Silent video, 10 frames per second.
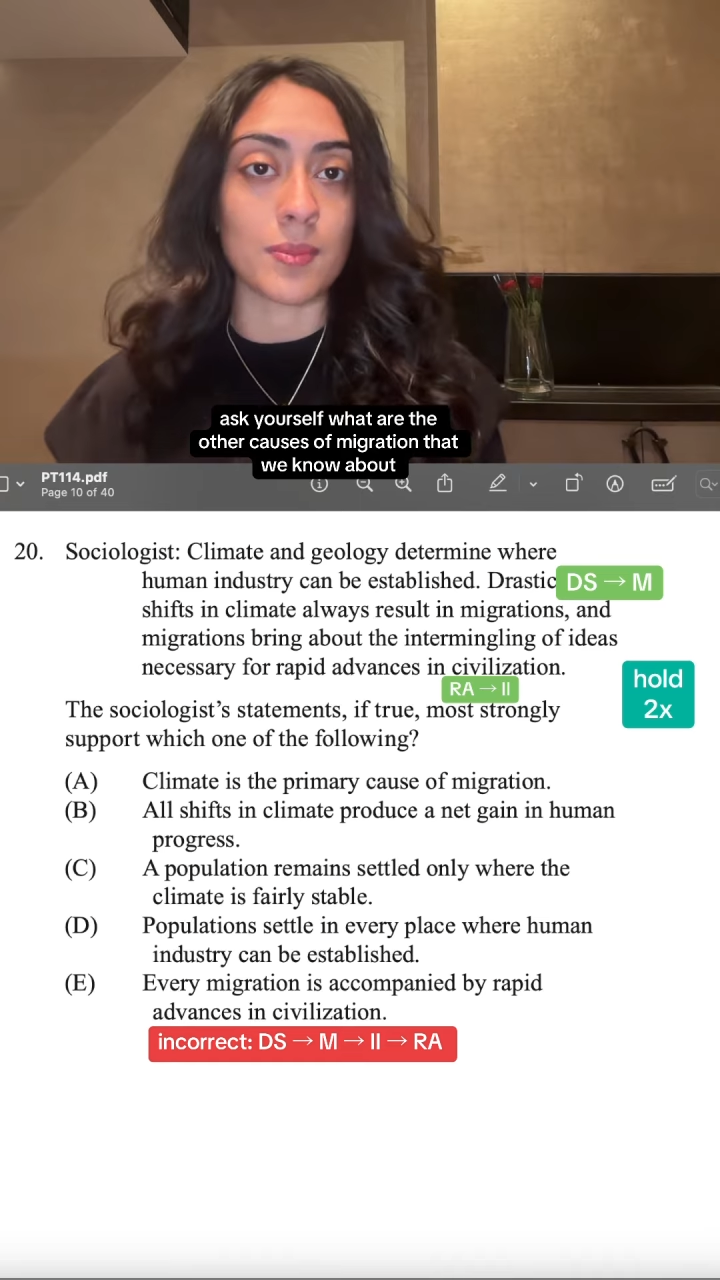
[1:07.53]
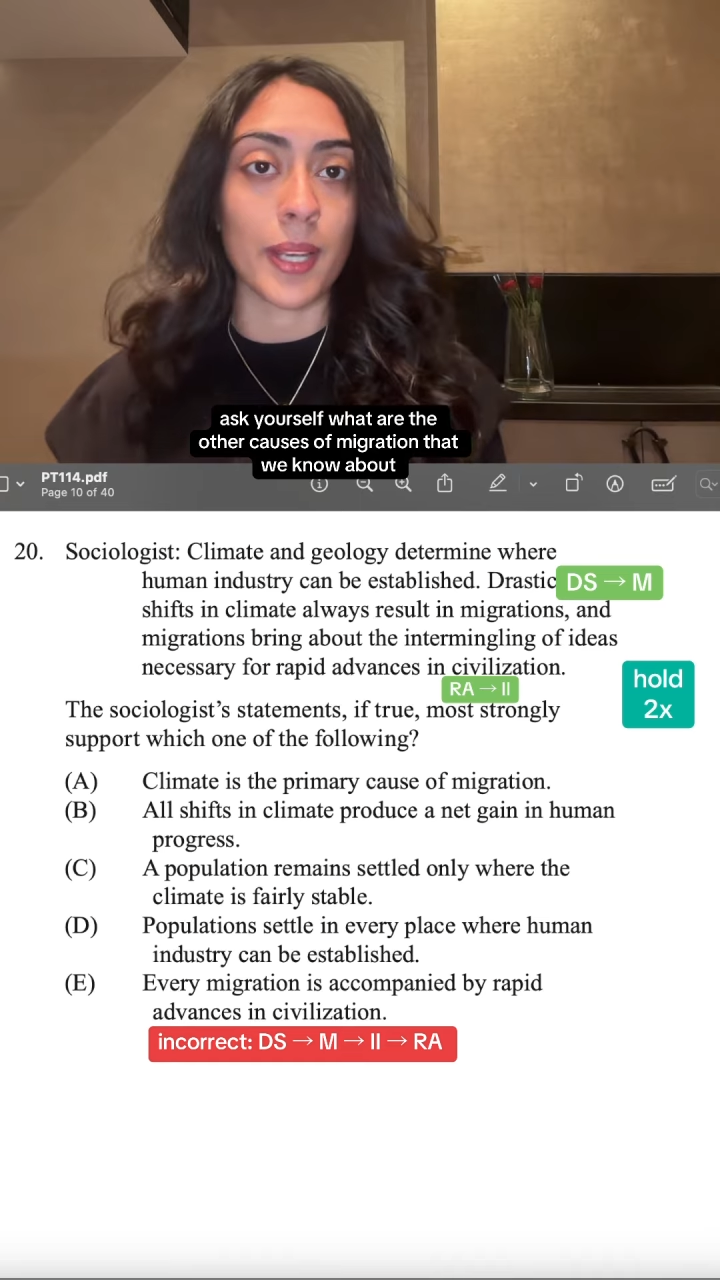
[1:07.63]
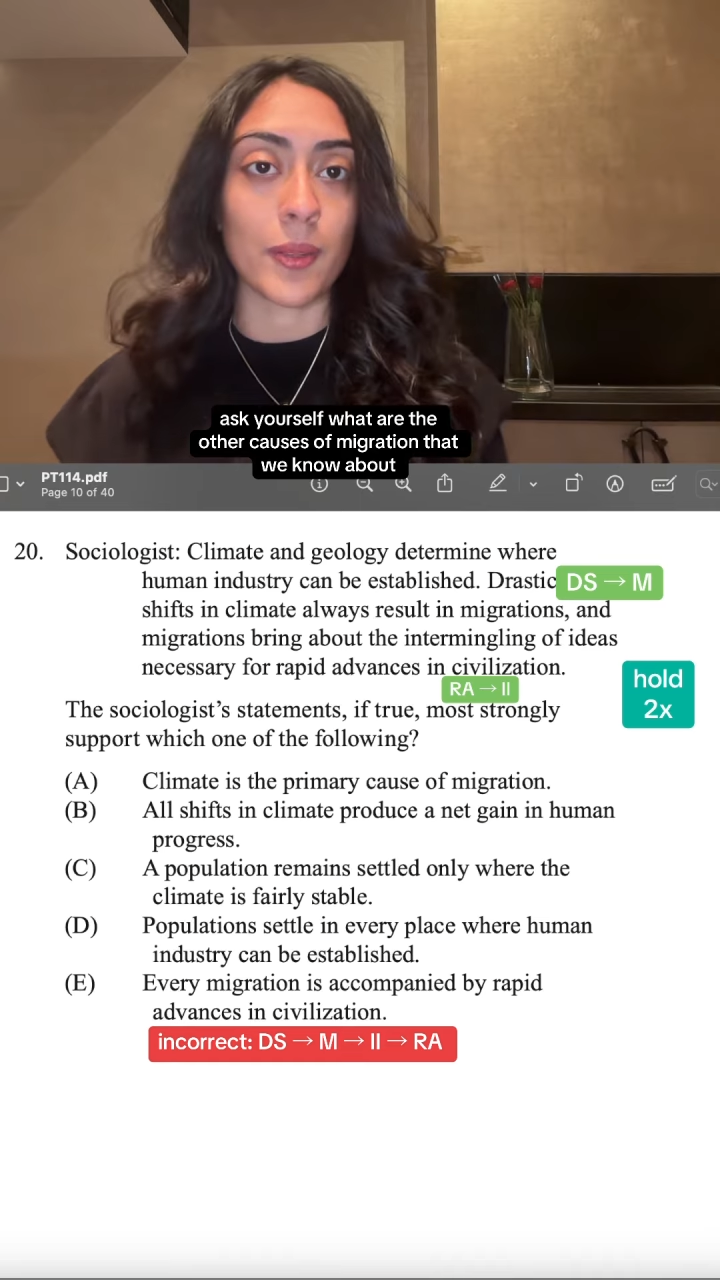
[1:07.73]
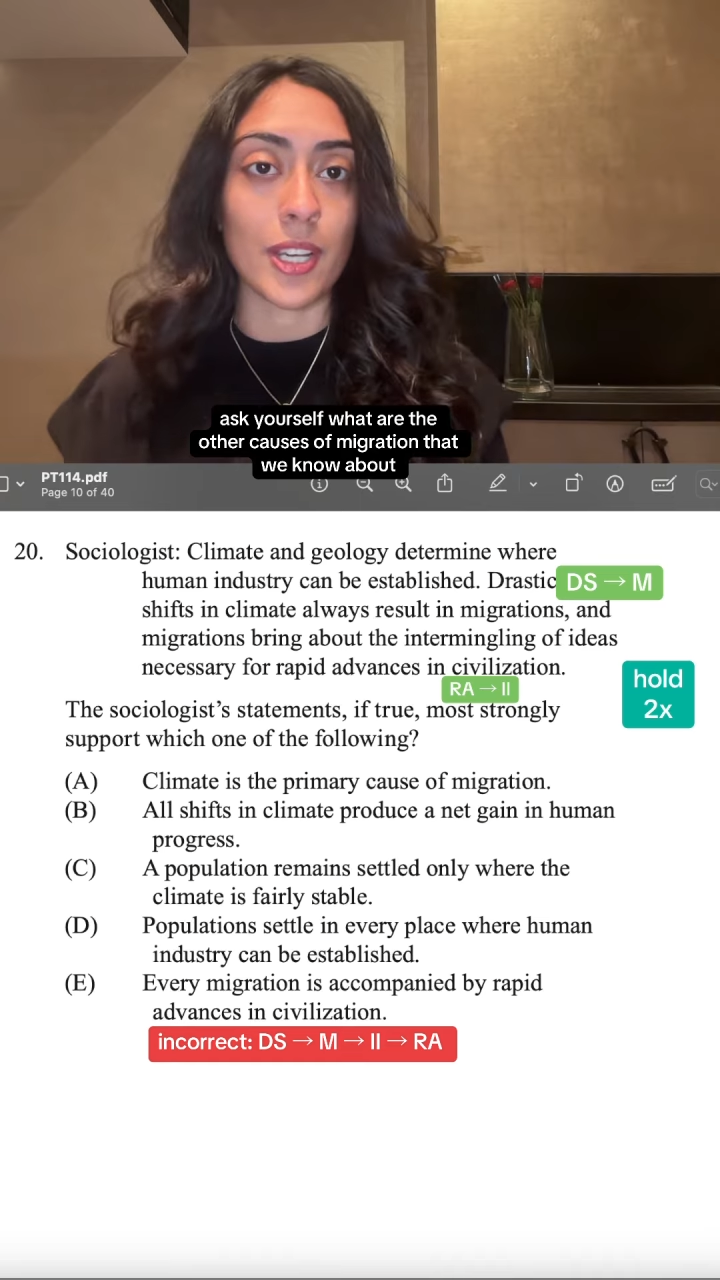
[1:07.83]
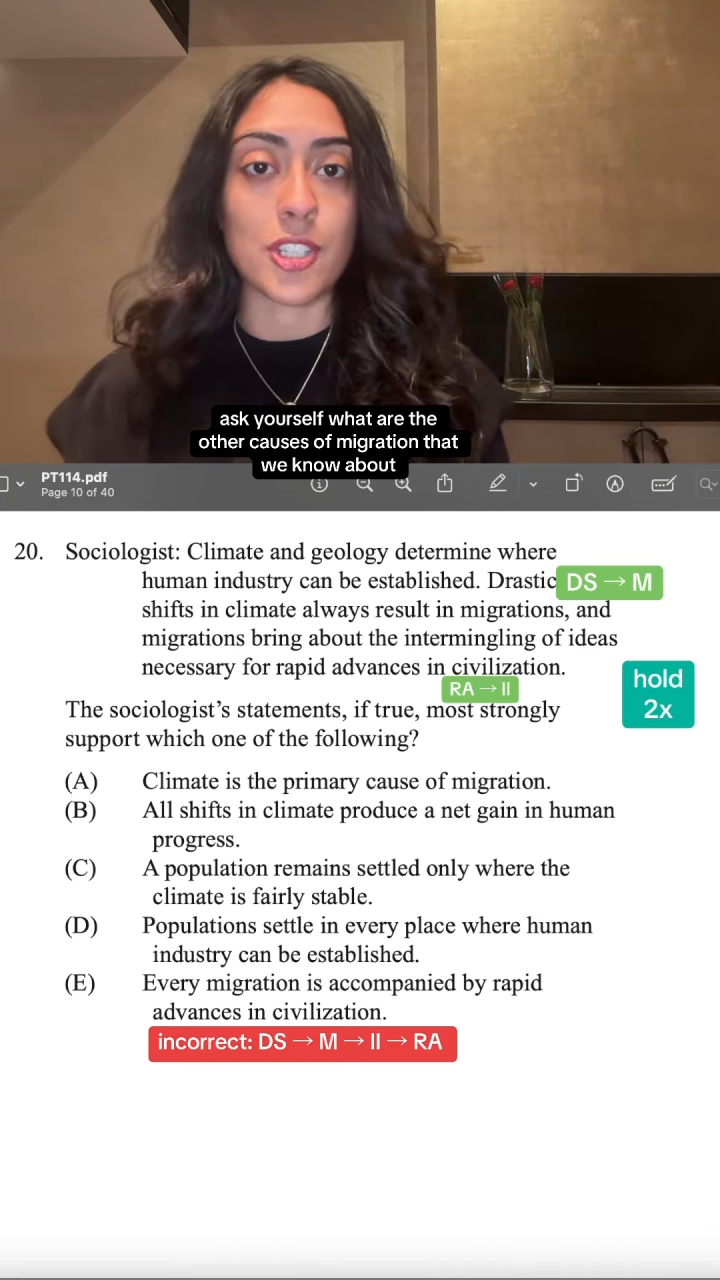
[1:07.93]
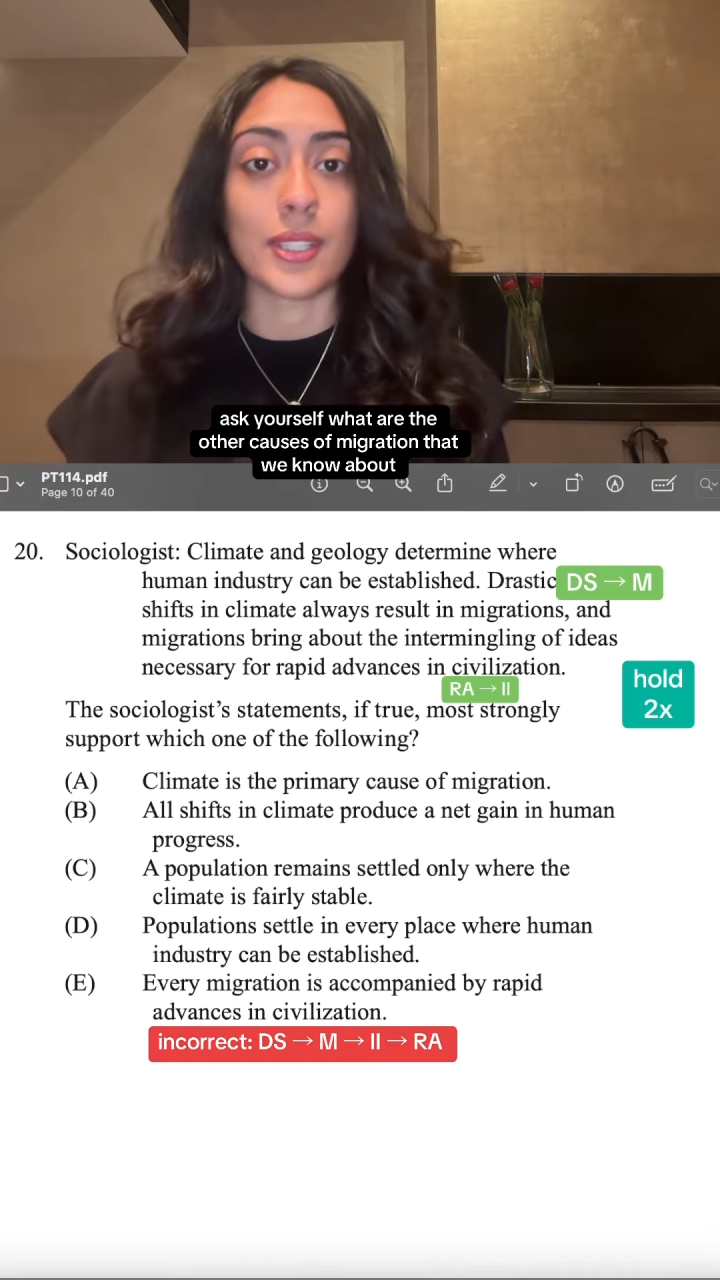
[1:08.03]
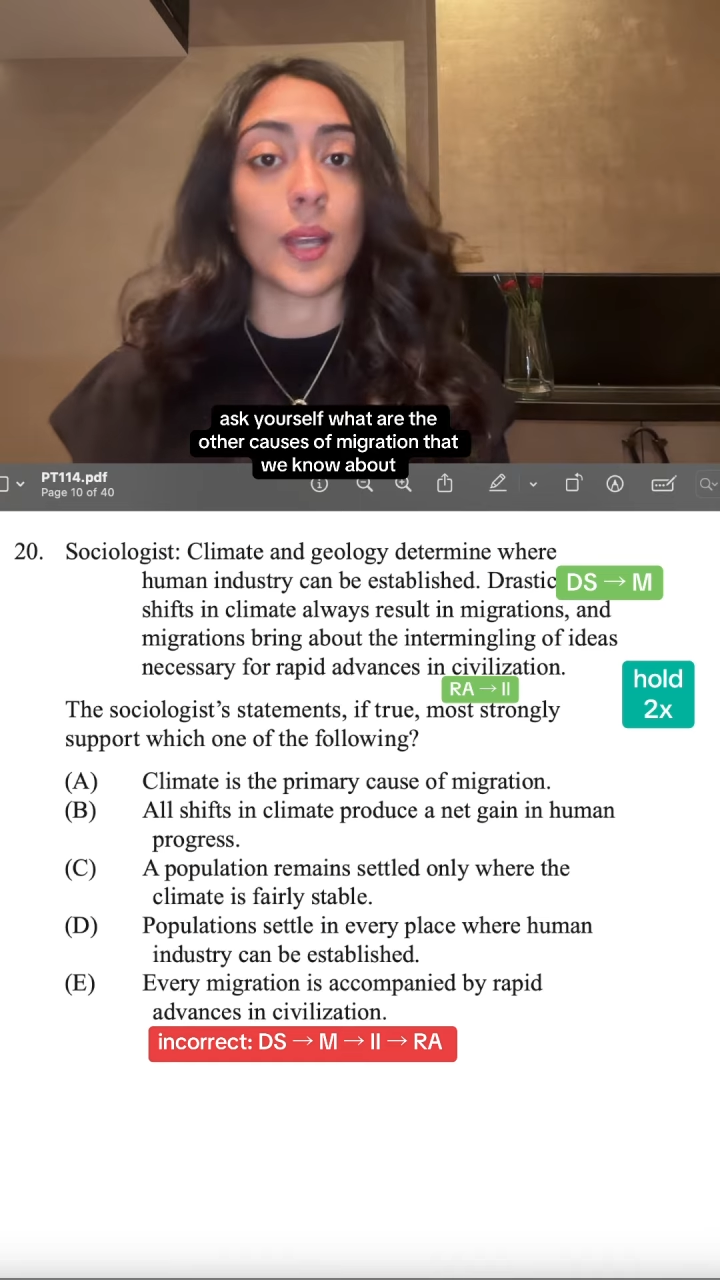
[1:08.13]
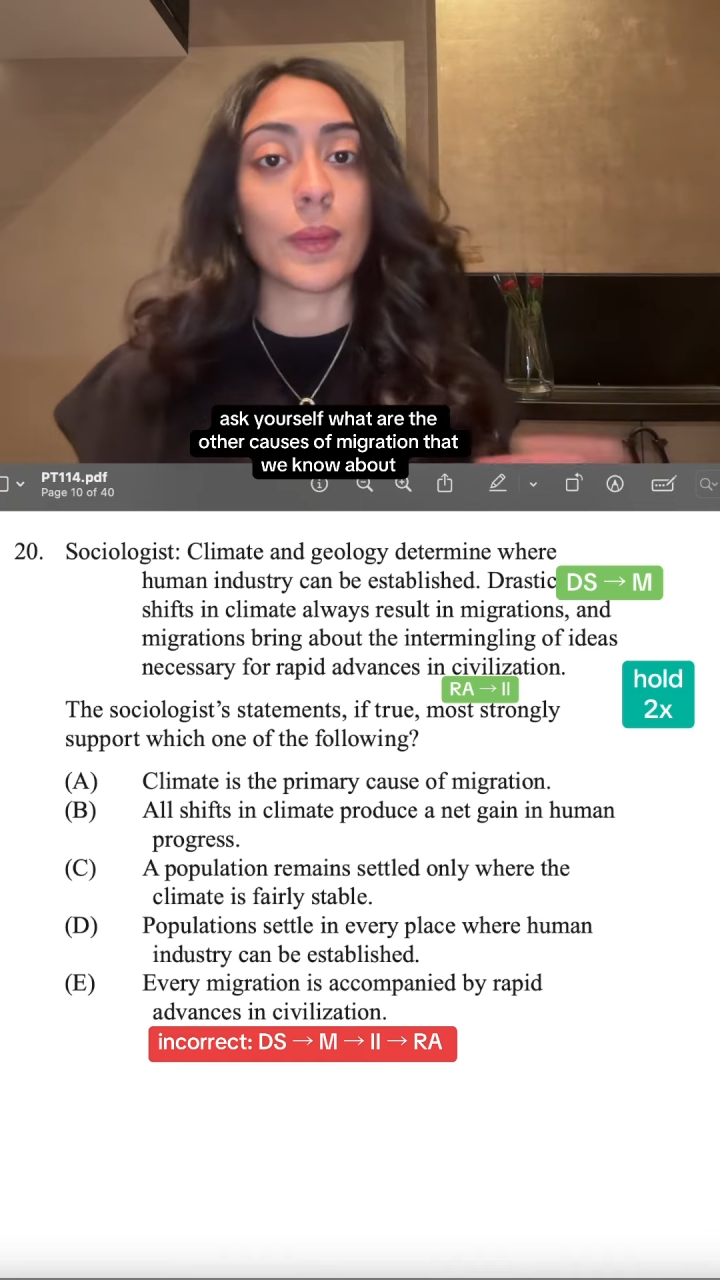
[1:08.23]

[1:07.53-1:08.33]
migration that